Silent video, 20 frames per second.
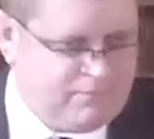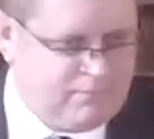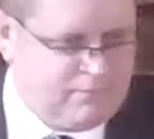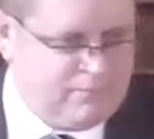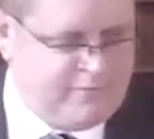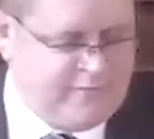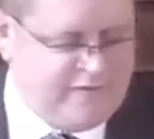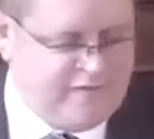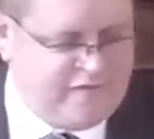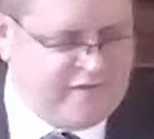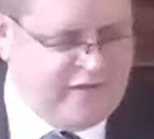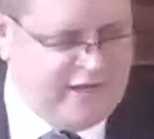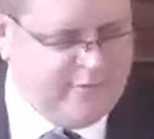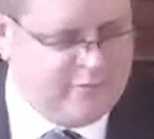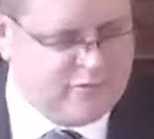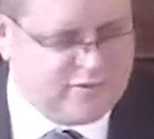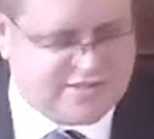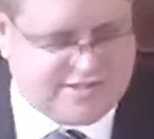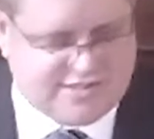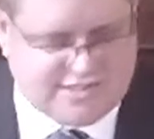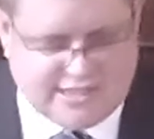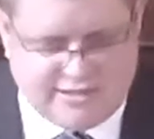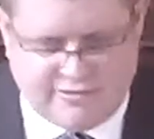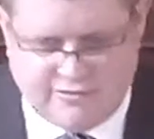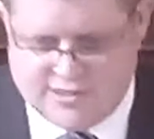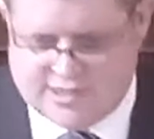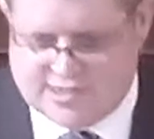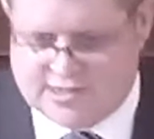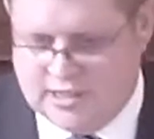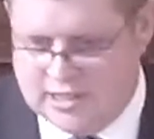but far more
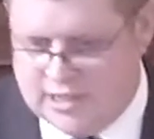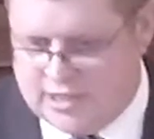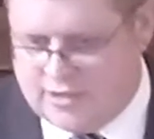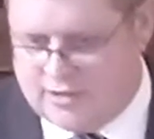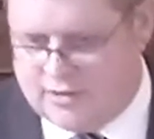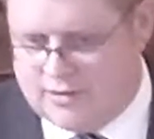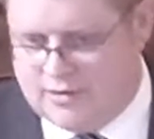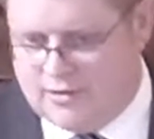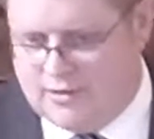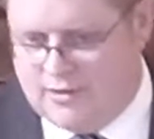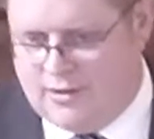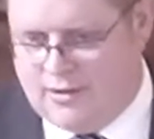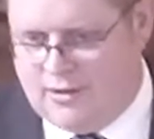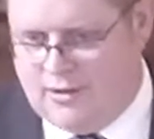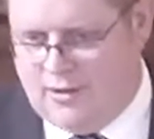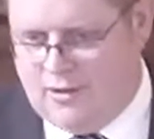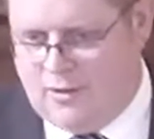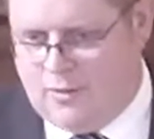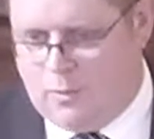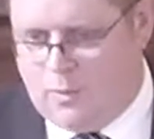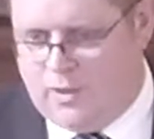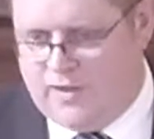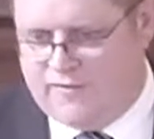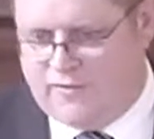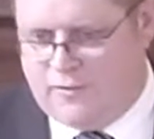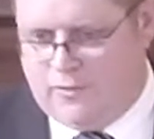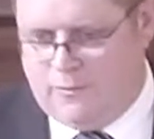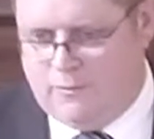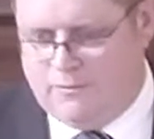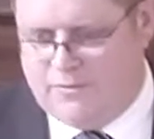seriously, we have
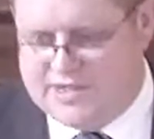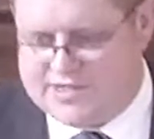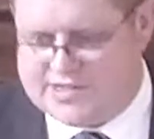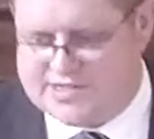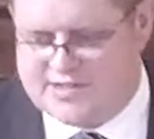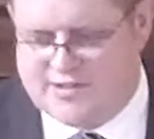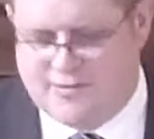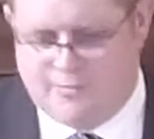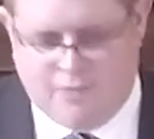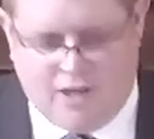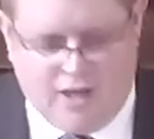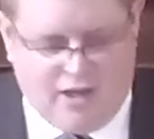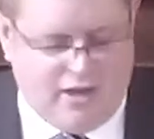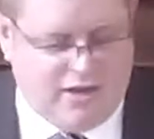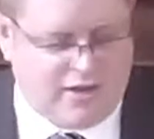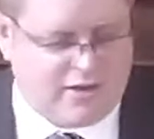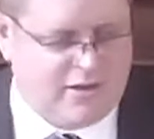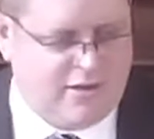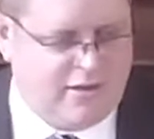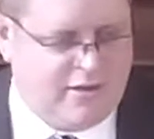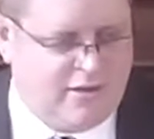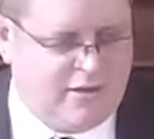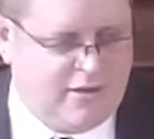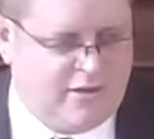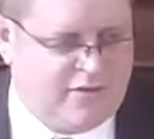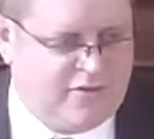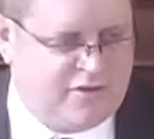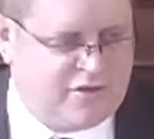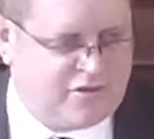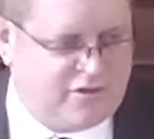all missed the mark
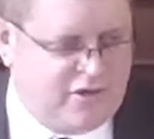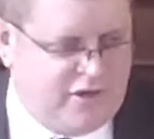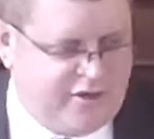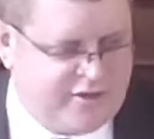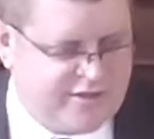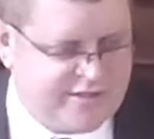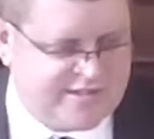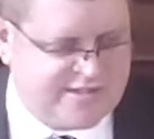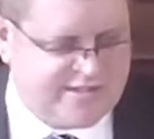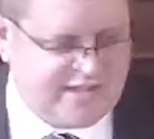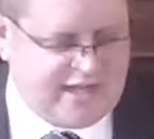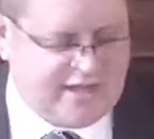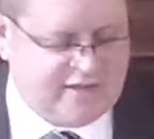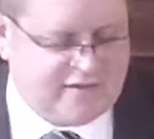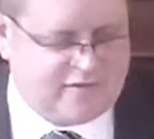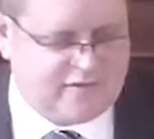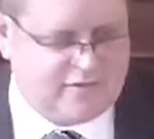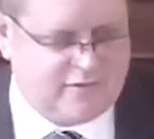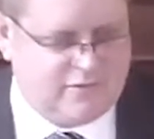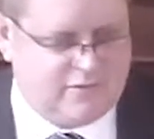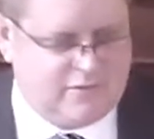that God has set.